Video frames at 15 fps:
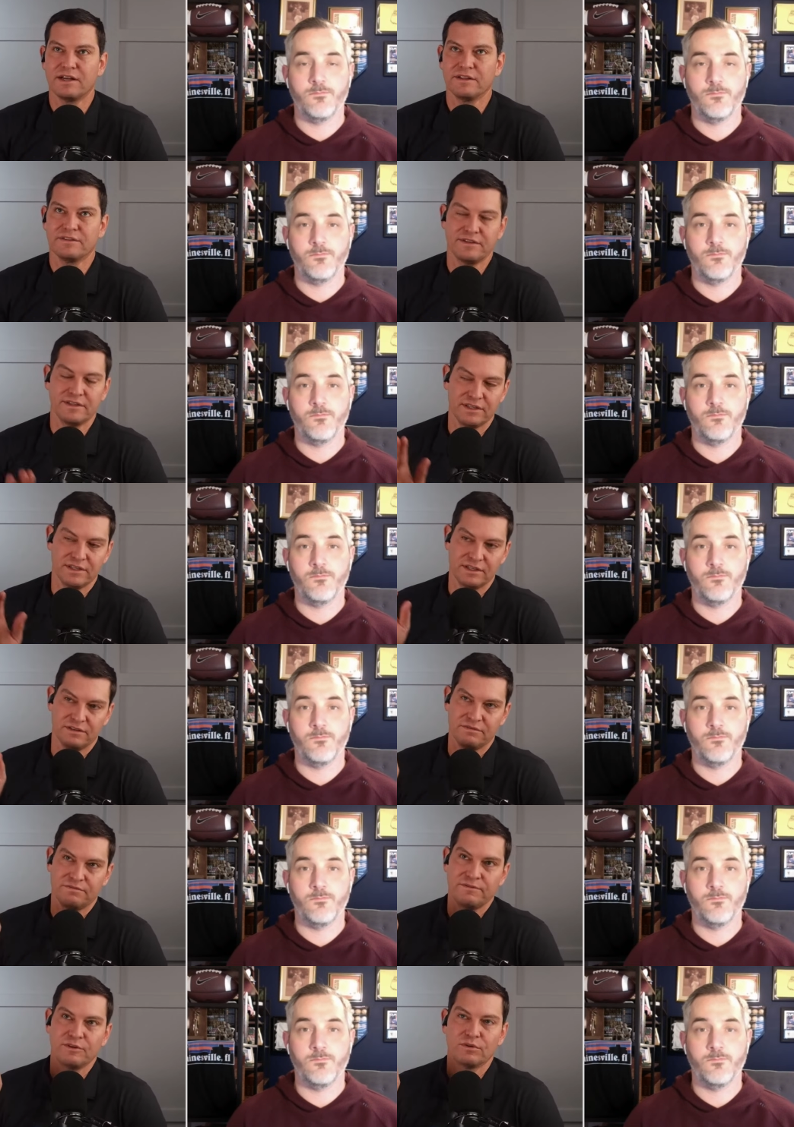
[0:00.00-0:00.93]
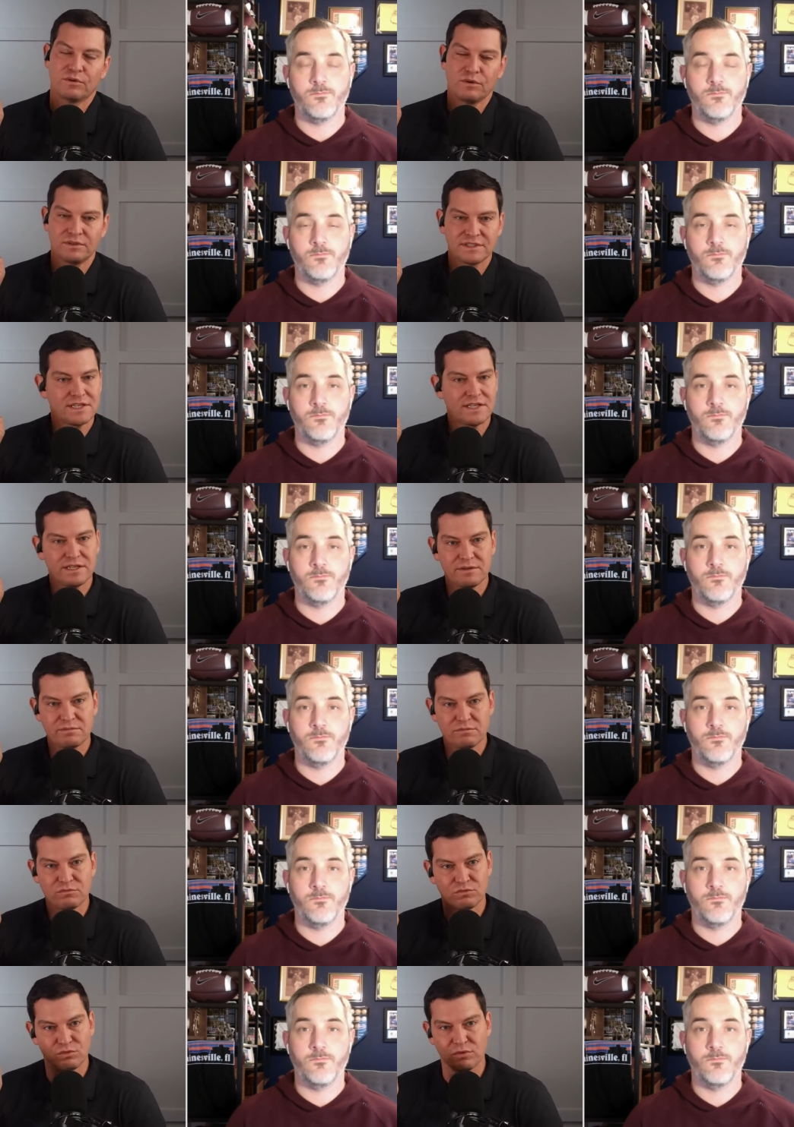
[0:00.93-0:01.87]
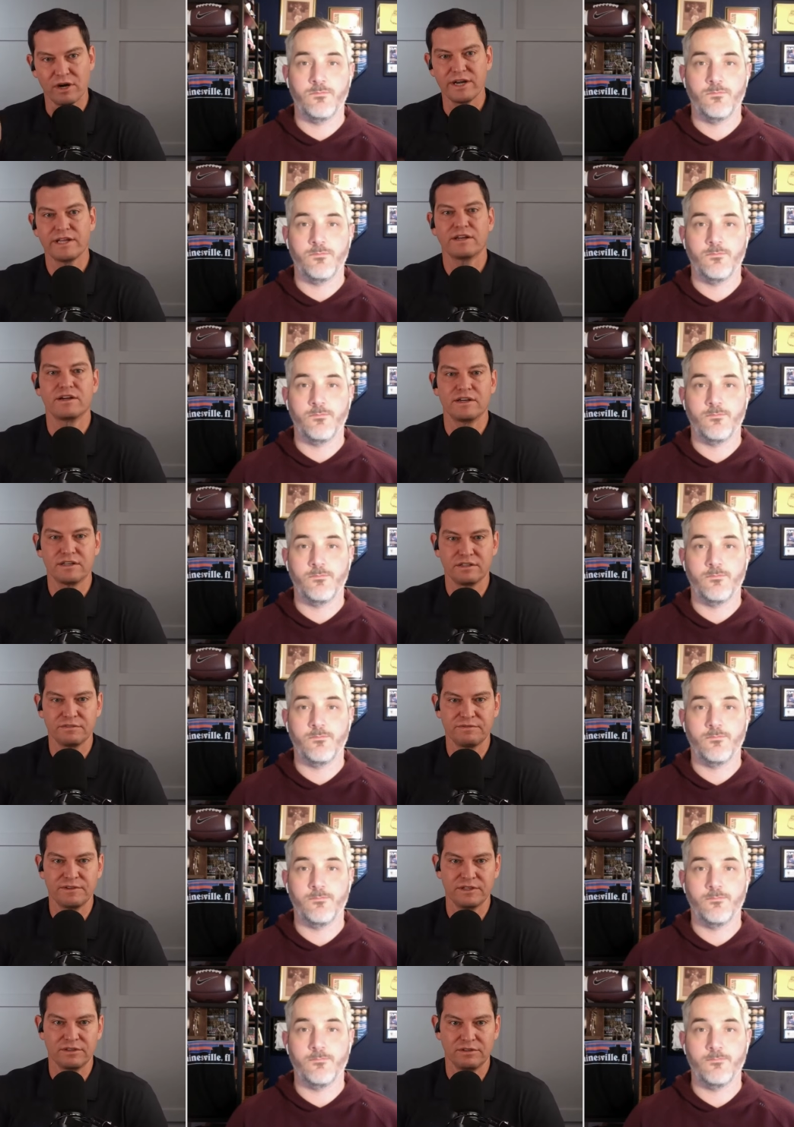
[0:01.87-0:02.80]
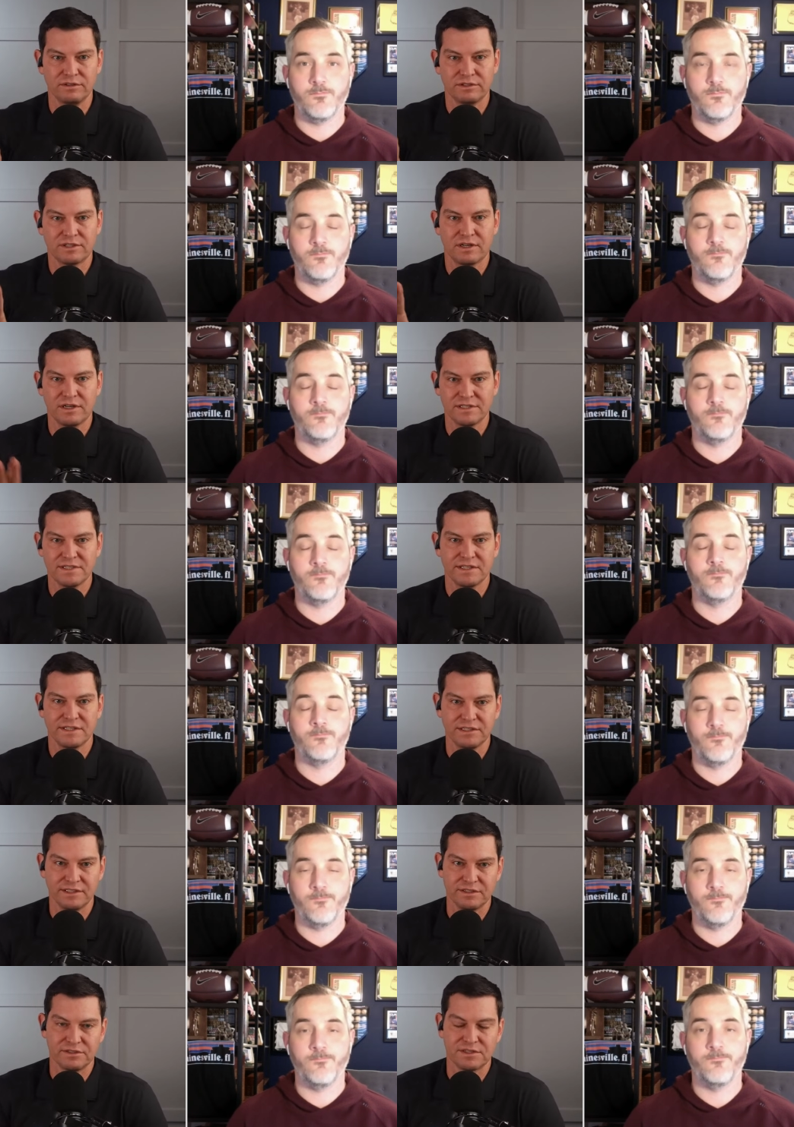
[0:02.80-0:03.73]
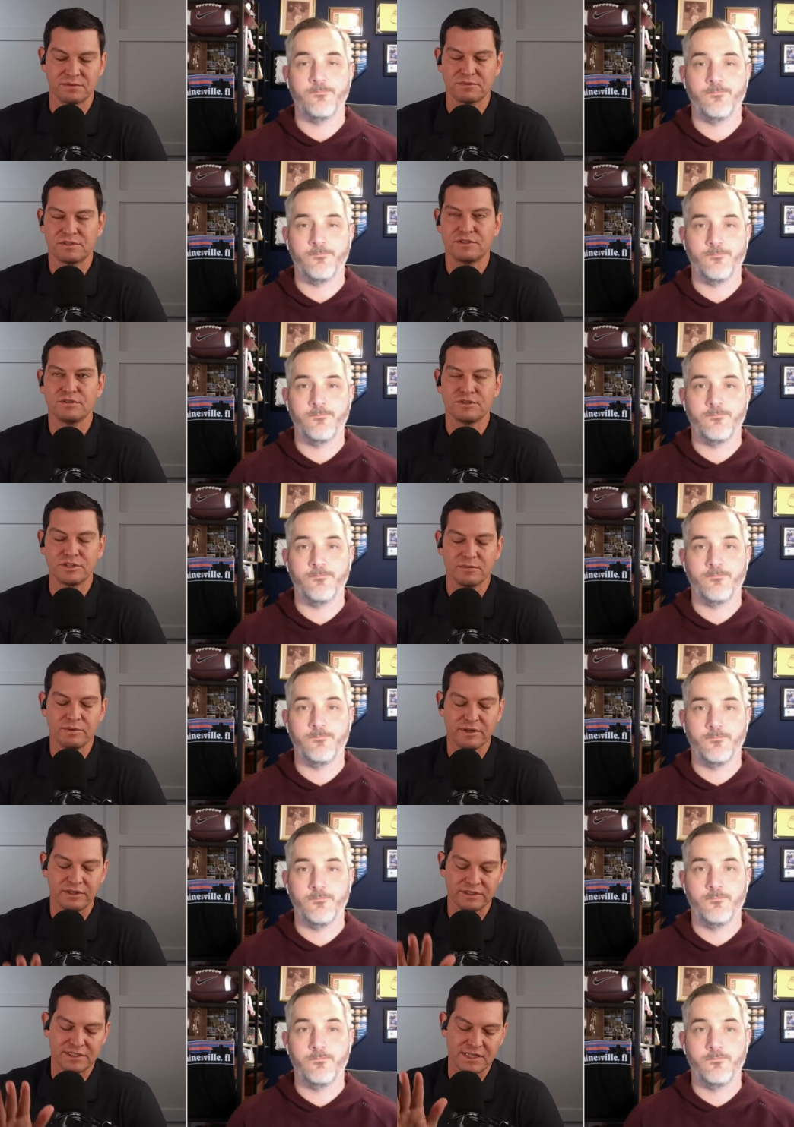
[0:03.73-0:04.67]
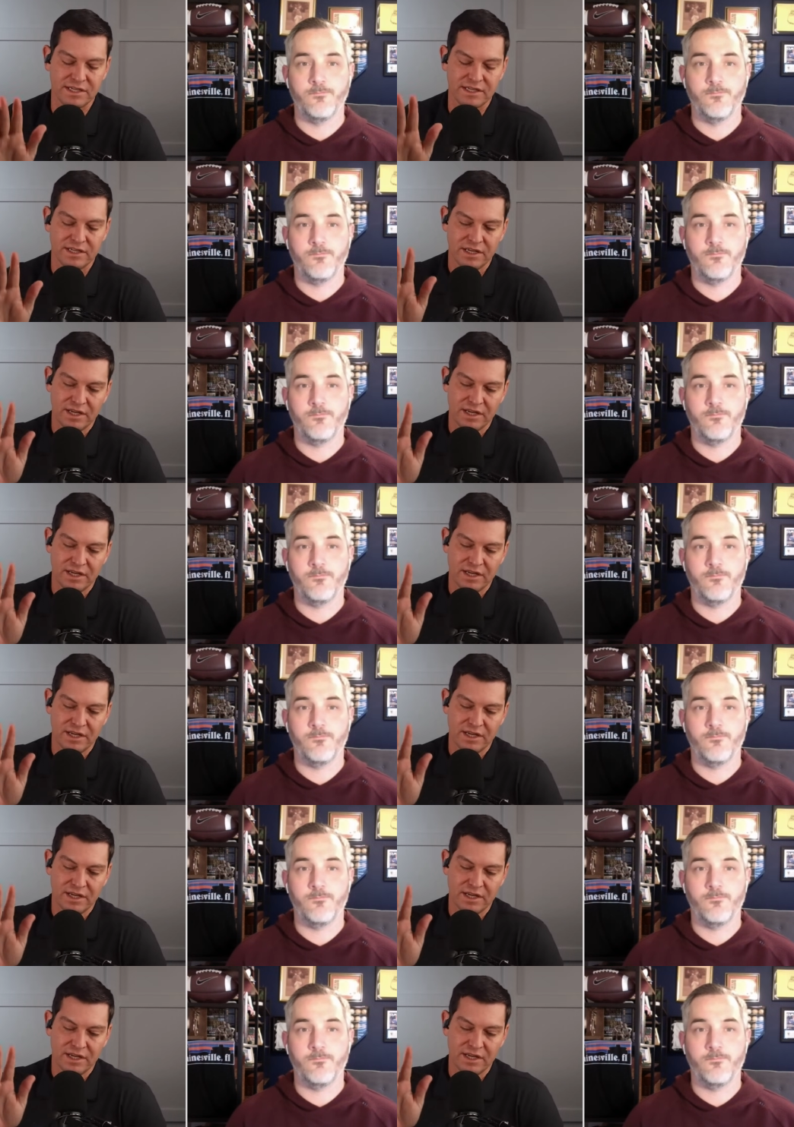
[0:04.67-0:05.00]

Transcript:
Speaker 1: the field goal team running onto the field, causing an illegal substitution penalty,